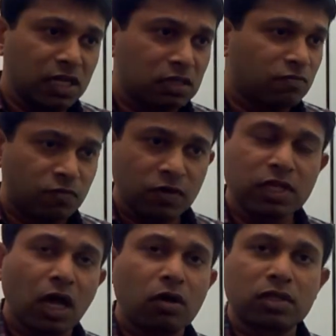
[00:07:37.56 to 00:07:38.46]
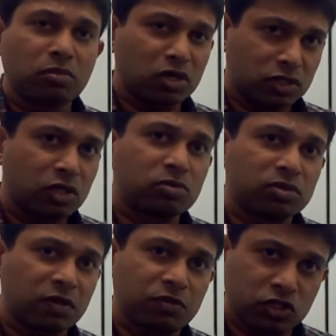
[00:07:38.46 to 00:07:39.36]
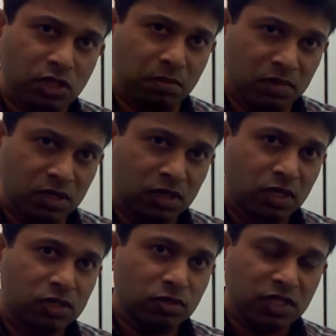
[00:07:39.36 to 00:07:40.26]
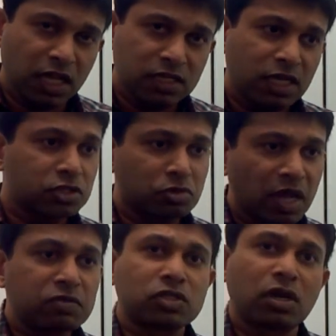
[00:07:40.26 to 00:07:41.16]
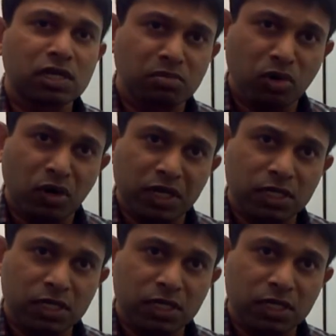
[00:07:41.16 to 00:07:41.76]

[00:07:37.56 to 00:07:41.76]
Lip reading: for the out-of-the-box cubes that we ship. So the idea is you have a starting point.